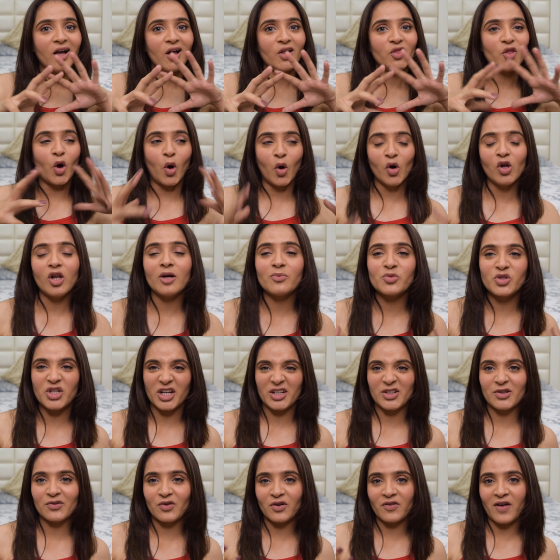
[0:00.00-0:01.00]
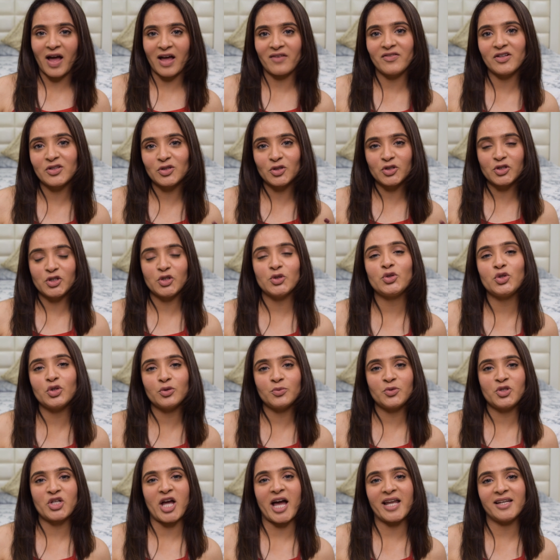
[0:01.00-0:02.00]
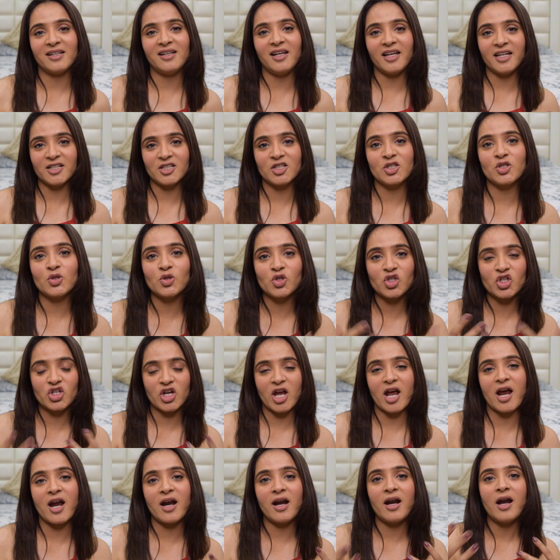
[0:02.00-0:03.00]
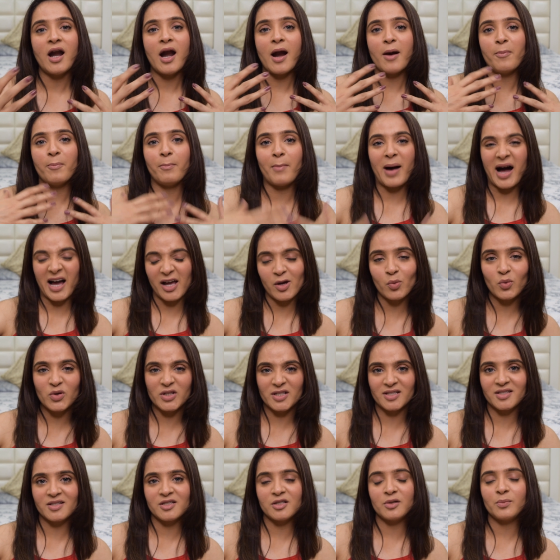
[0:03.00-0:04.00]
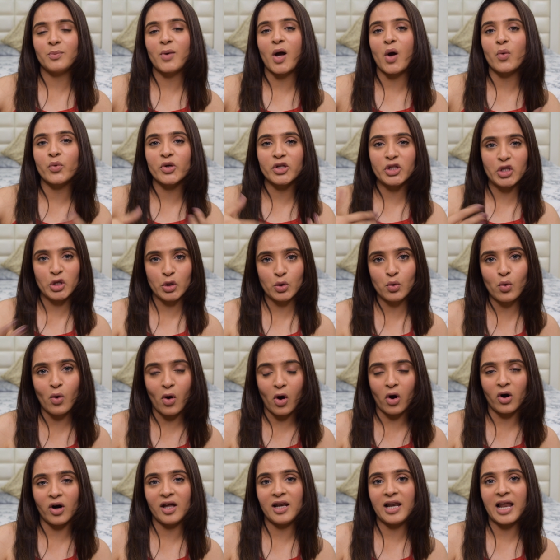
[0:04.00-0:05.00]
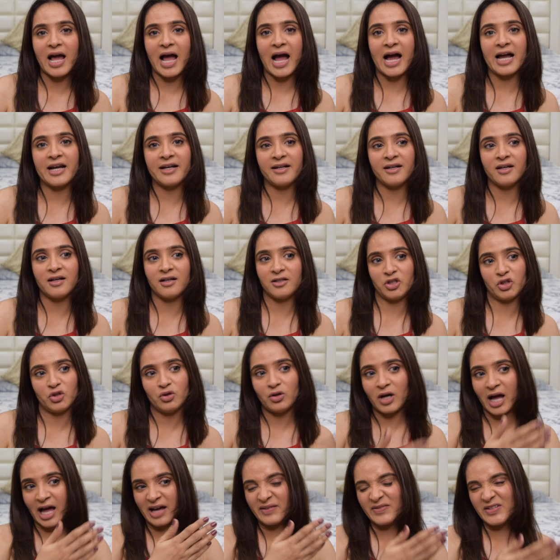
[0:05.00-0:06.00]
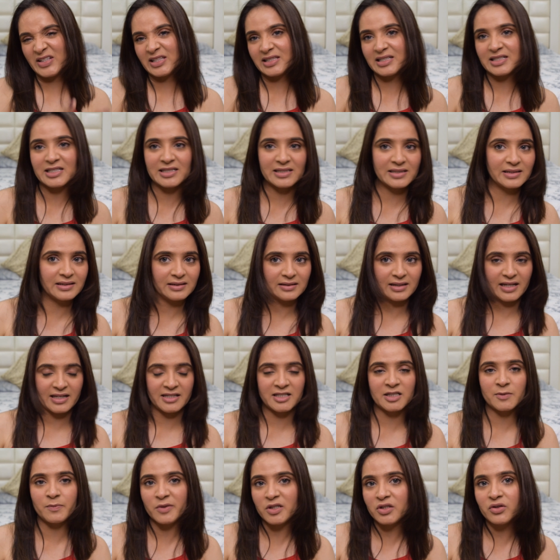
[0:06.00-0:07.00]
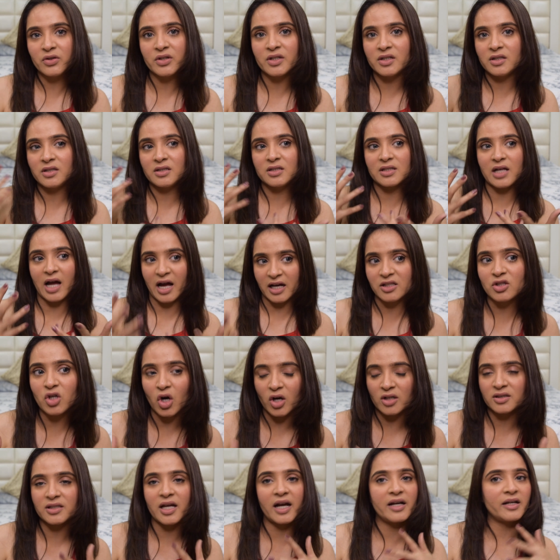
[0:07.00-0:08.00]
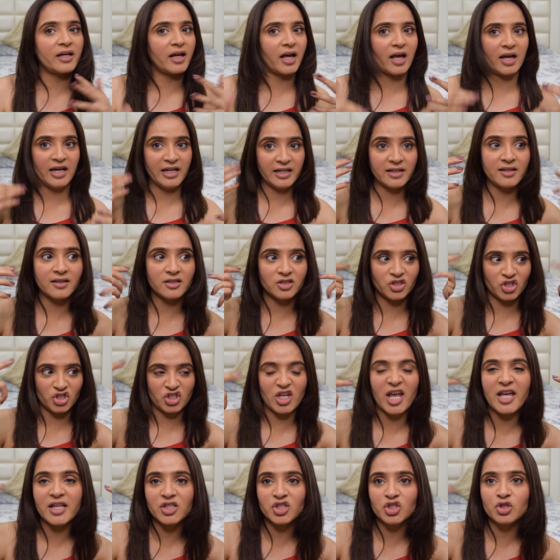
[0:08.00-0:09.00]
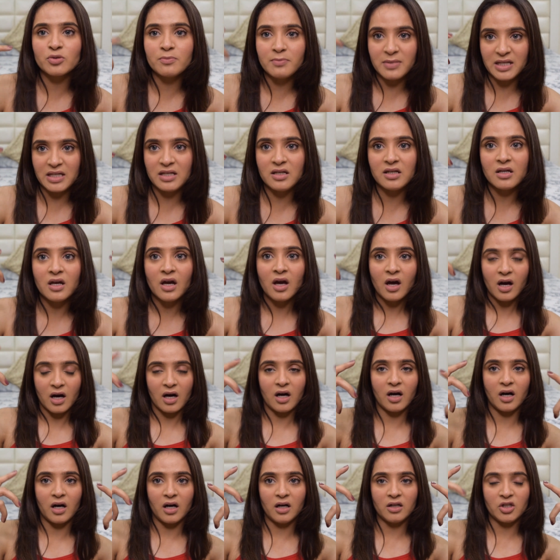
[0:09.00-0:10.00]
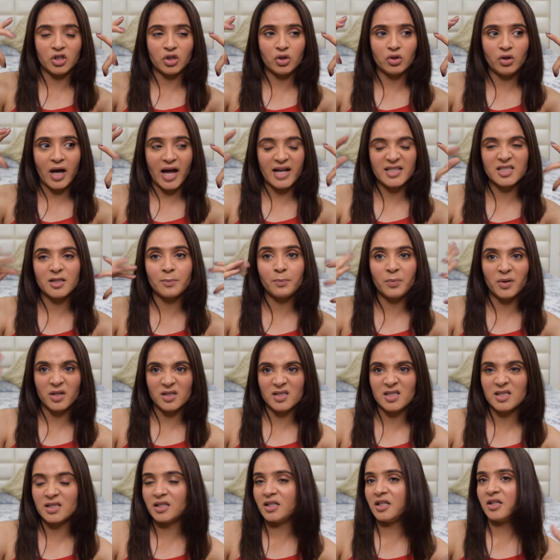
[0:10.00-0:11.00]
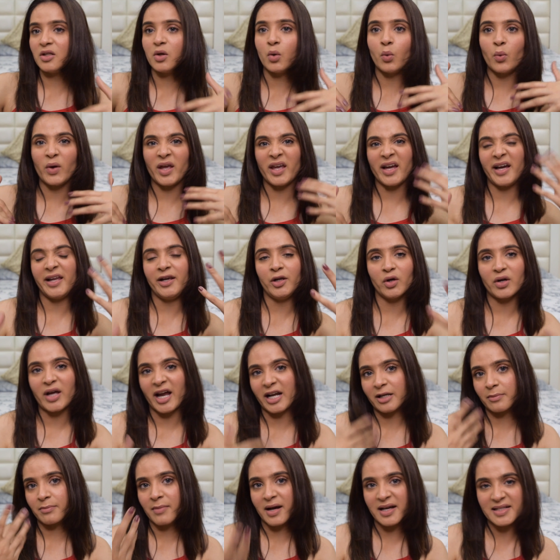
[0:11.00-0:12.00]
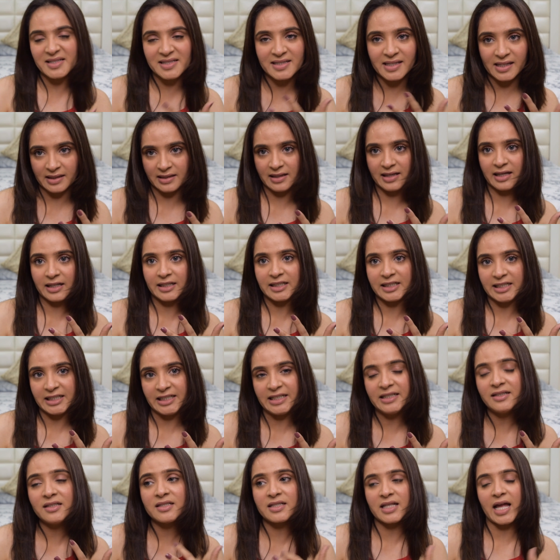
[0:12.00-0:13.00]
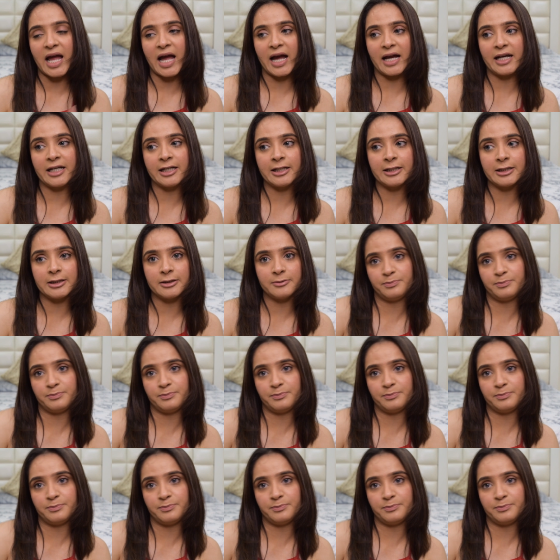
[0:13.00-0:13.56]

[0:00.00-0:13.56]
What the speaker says: the whole objective of having this YouTube channel is to share my wisdom with you all. And having this experience, I thought that it changed me as a person, in a way I look at my skincare needs. And